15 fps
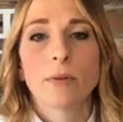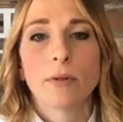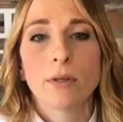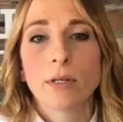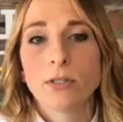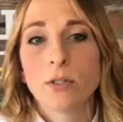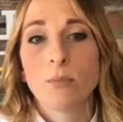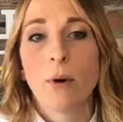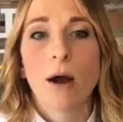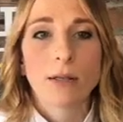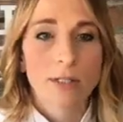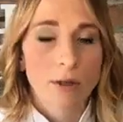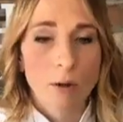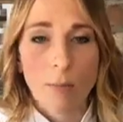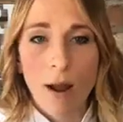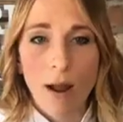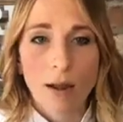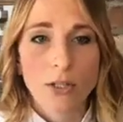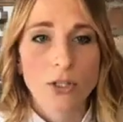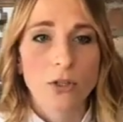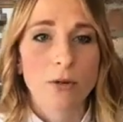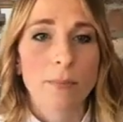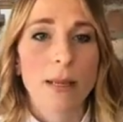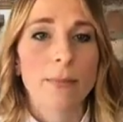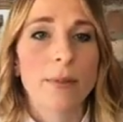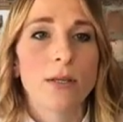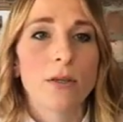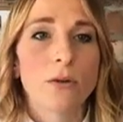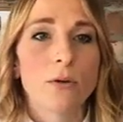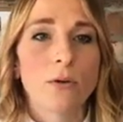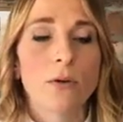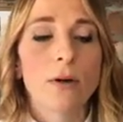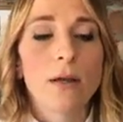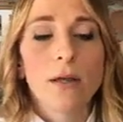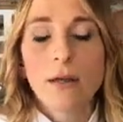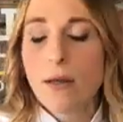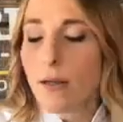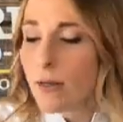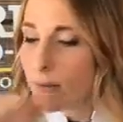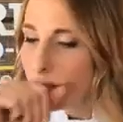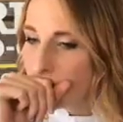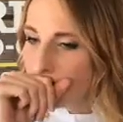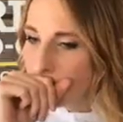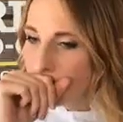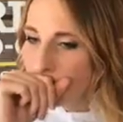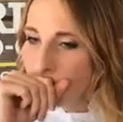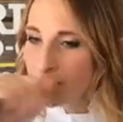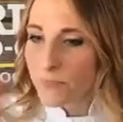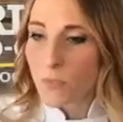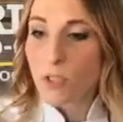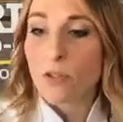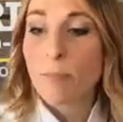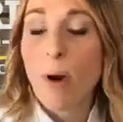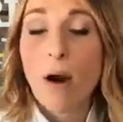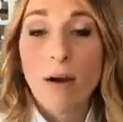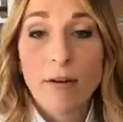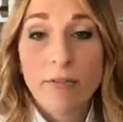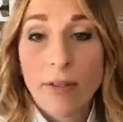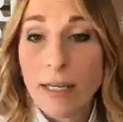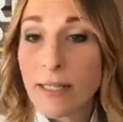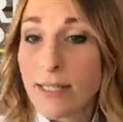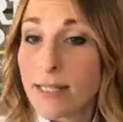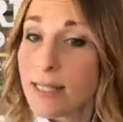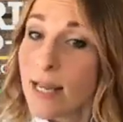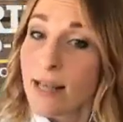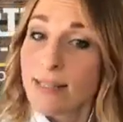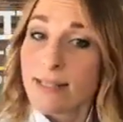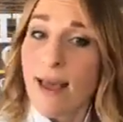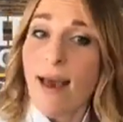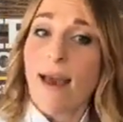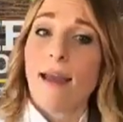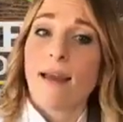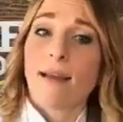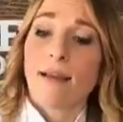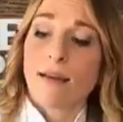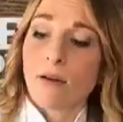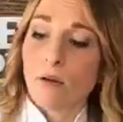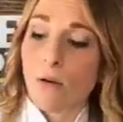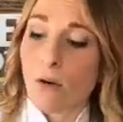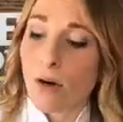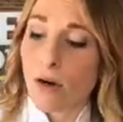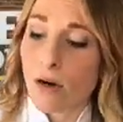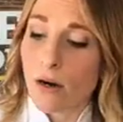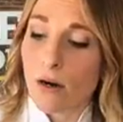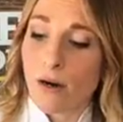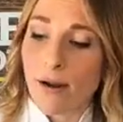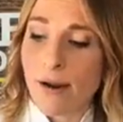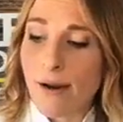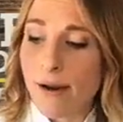because you bought so much, or maybe you're part of like a CSA or